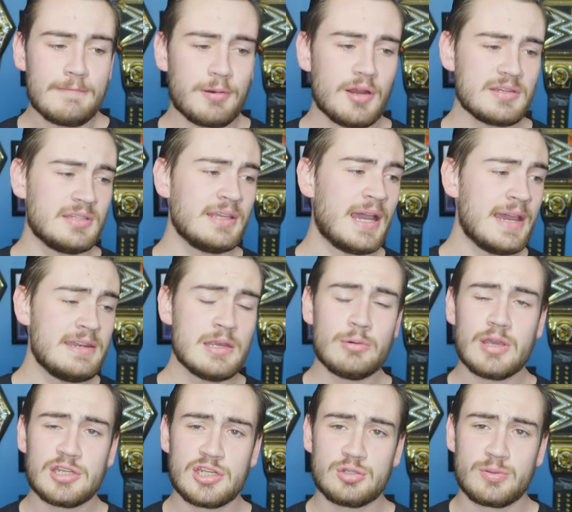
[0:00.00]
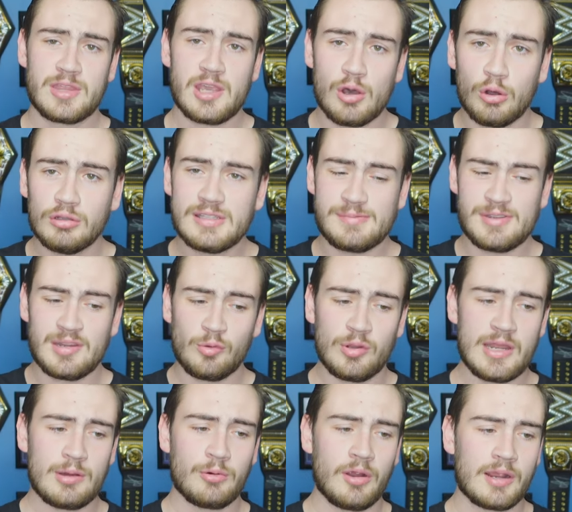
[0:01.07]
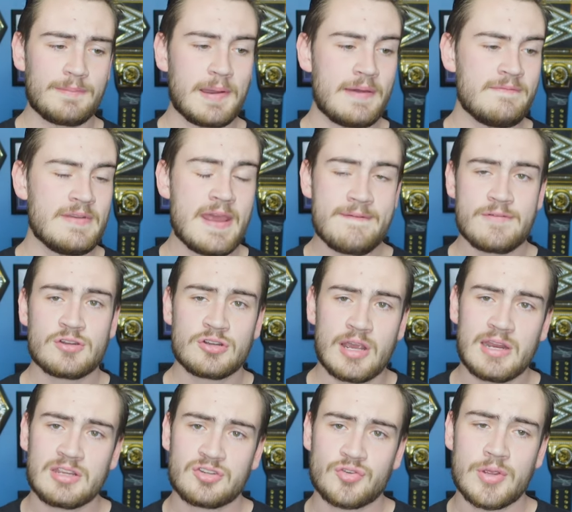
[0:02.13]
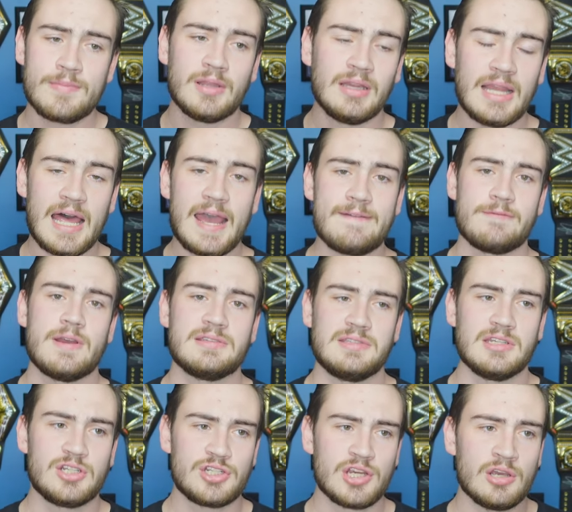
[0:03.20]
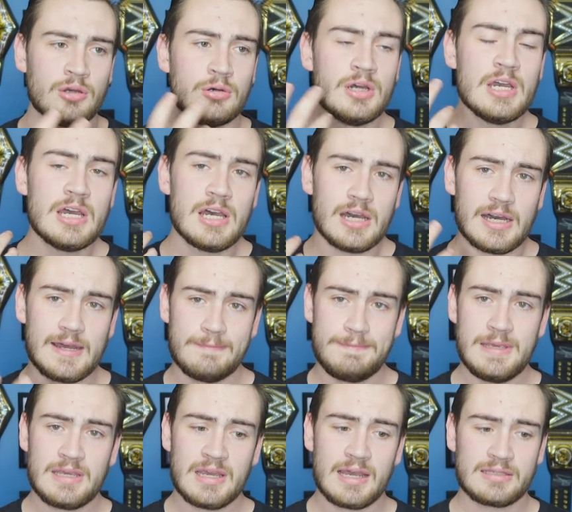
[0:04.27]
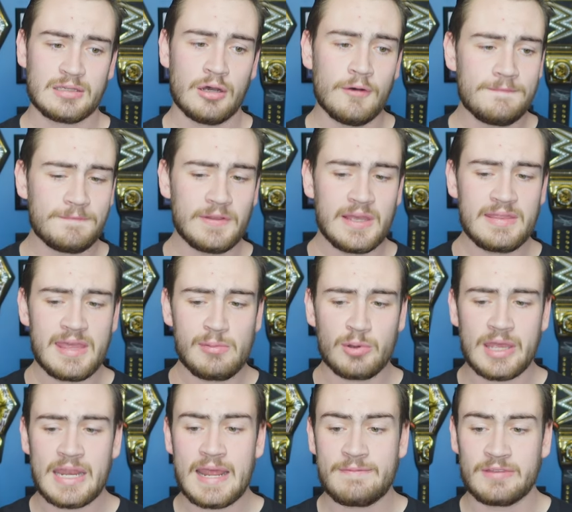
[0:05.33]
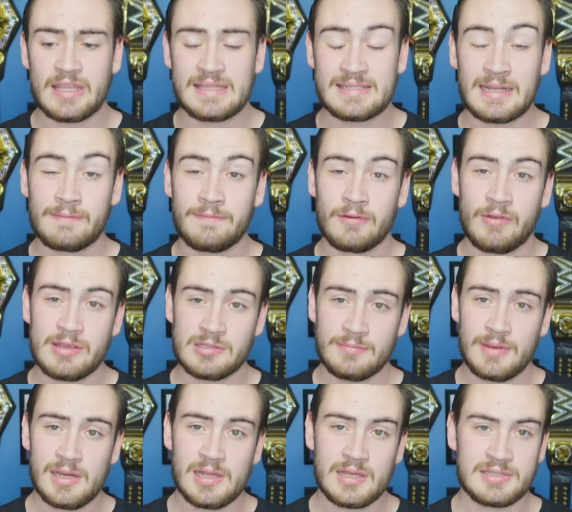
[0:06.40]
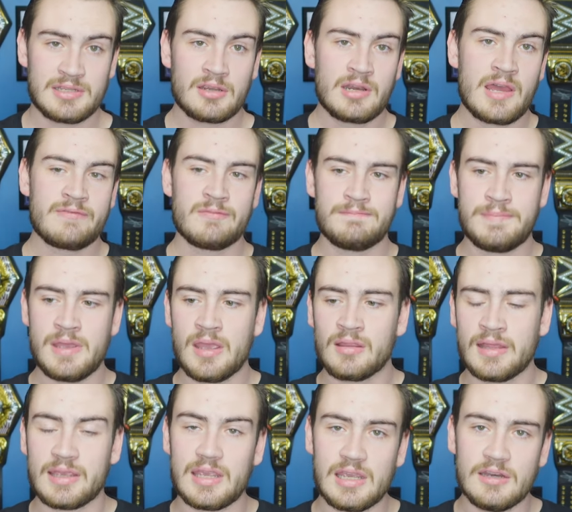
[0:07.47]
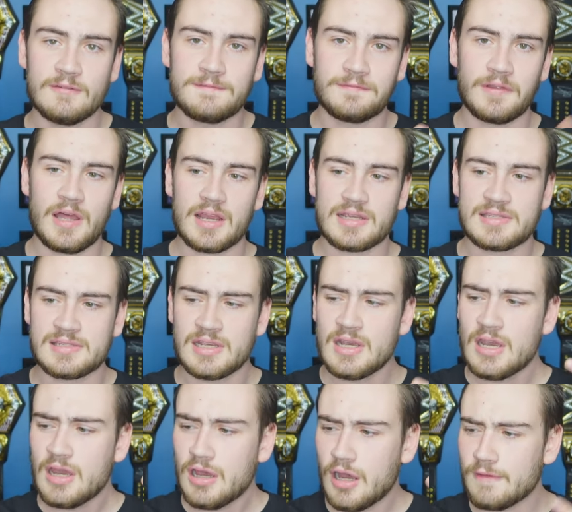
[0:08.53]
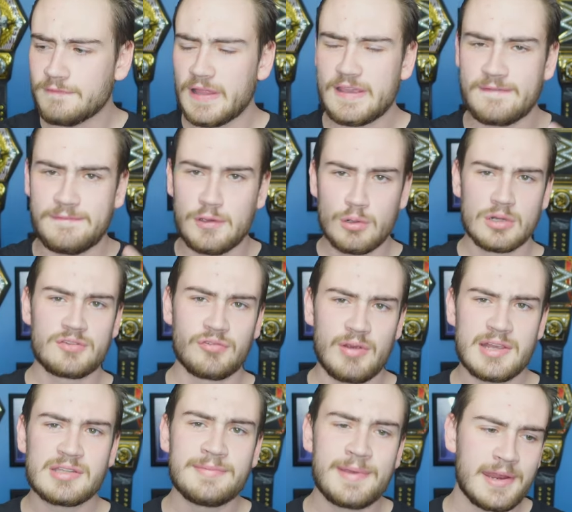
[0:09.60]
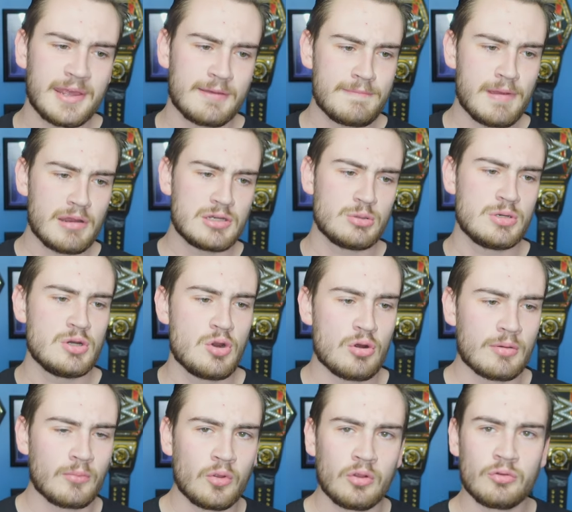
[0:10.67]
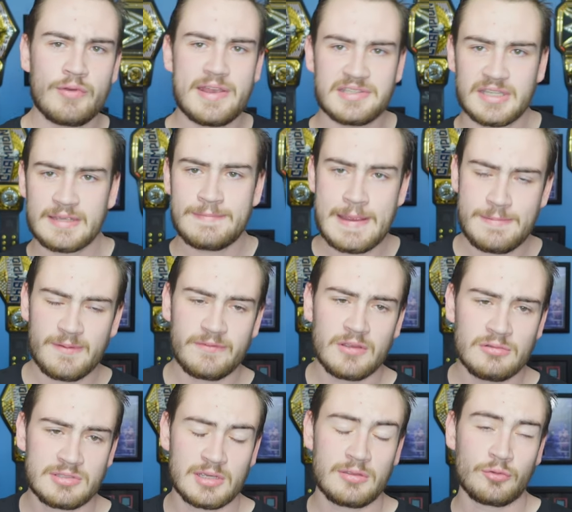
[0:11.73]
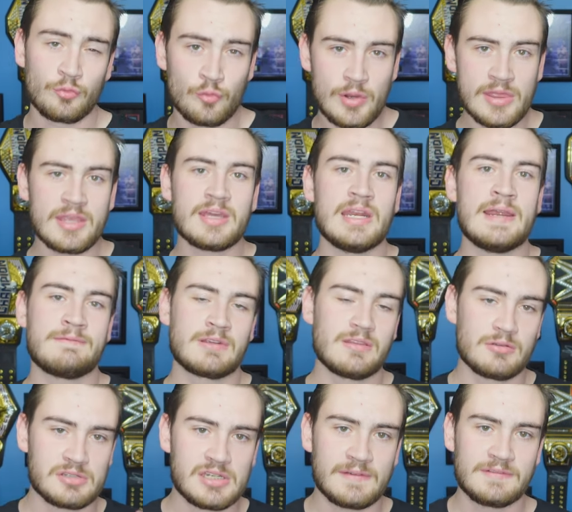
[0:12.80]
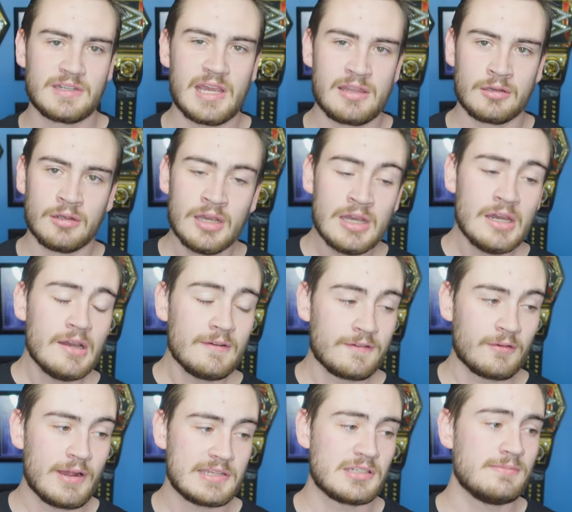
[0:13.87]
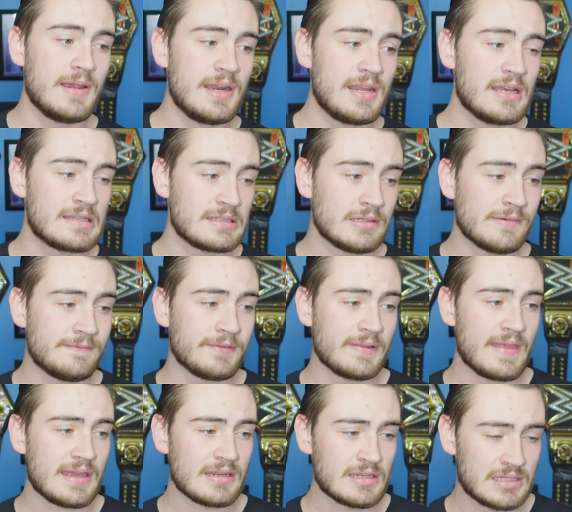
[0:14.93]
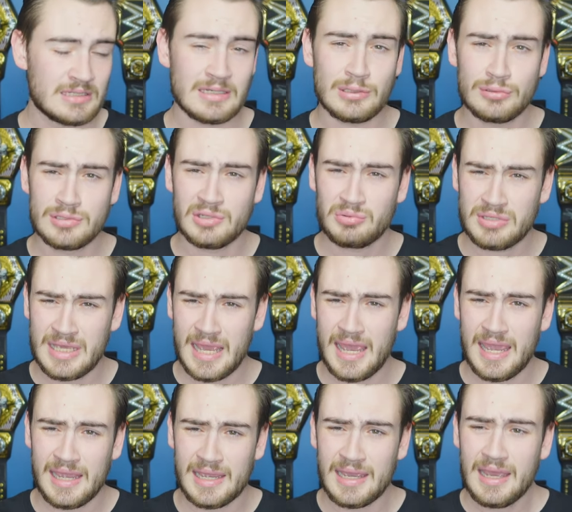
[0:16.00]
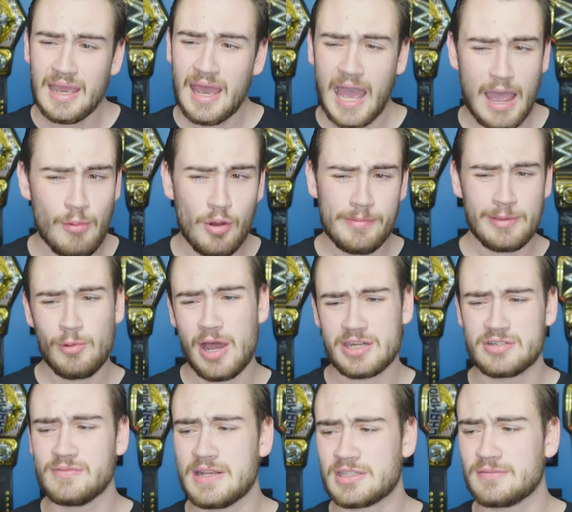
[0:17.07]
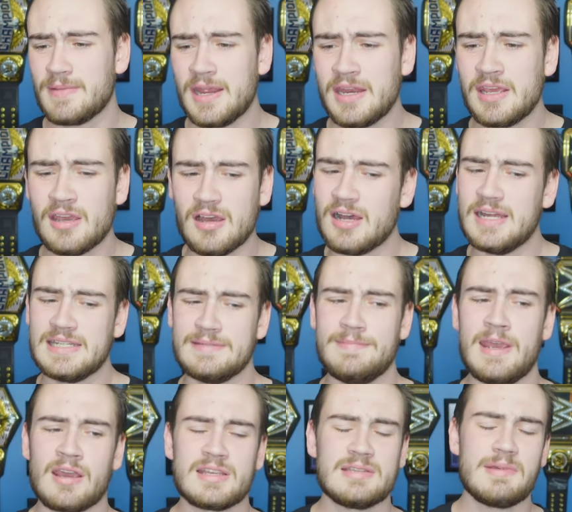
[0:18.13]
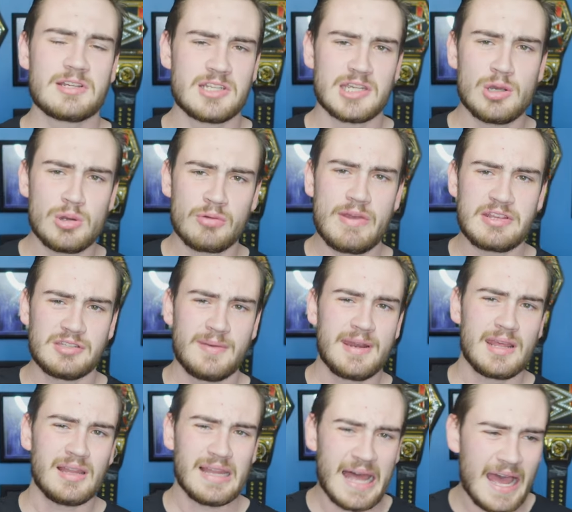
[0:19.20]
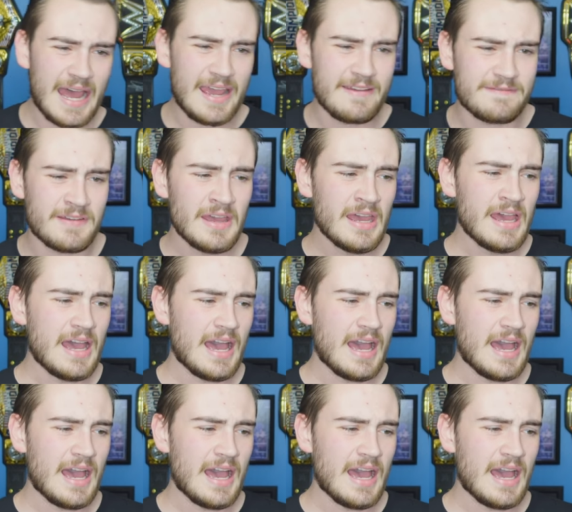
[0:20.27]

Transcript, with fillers: Personally, I had no issues with the old WWE Network, but I've never tried to stream a live wrestling show on Peacock. So hopefully they will get everything set up for WrestleMania because they're going to have a big like influx of like viewers for WrestleMania compared to a normal wrestling pay per view. So they're really gonna have to get their stuff together for WrestleMania. So hopefully that goes okay. I won't be watching WrestleMania on demand because I'm actually going to WrestleMania live.